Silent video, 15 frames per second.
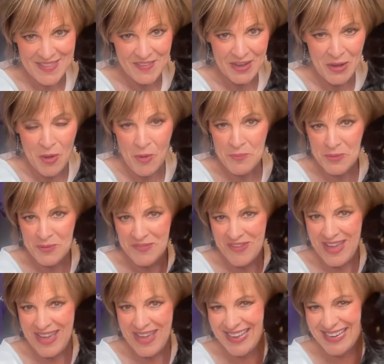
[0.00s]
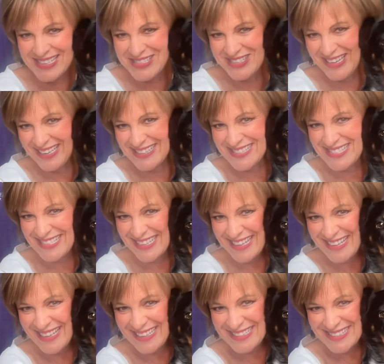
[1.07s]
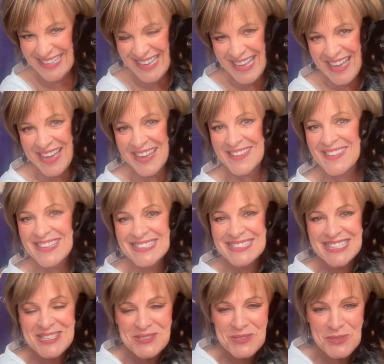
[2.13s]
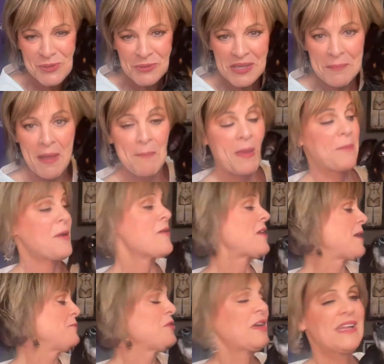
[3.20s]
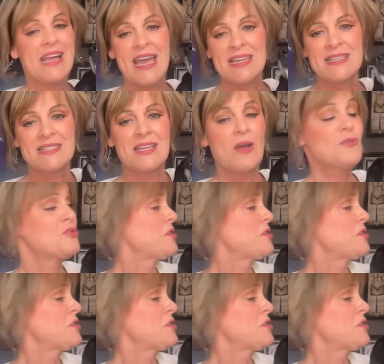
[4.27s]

that I hope you've had a chance to get. This is truly my baby. Okay, you can kind of see. Oh,